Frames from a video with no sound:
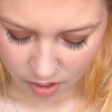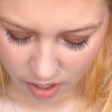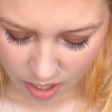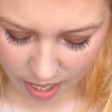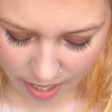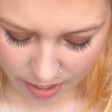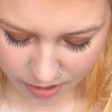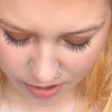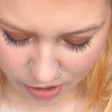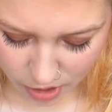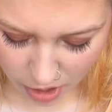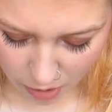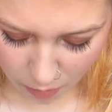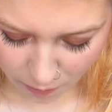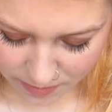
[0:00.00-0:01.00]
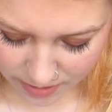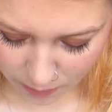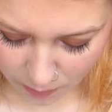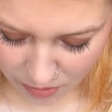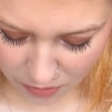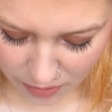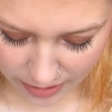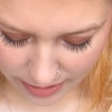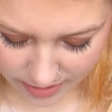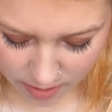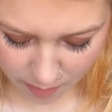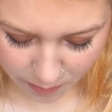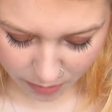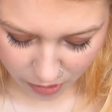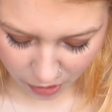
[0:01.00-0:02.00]
and you know, obviously when you need
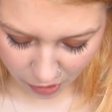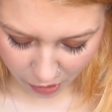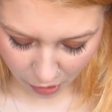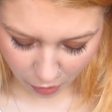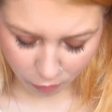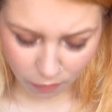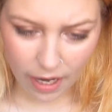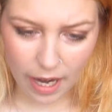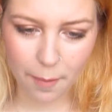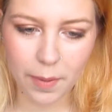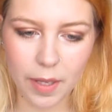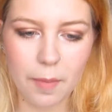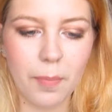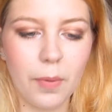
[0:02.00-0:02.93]
something you can go grab it,